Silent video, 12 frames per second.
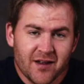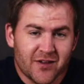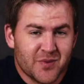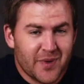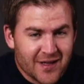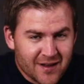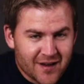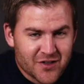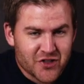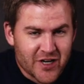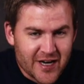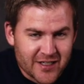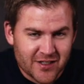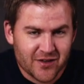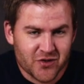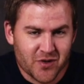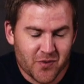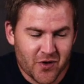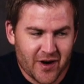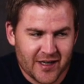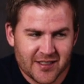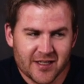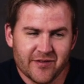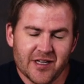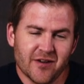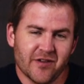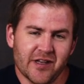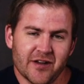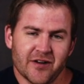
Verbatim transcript: There's been a lot of change in the drum corps activity over the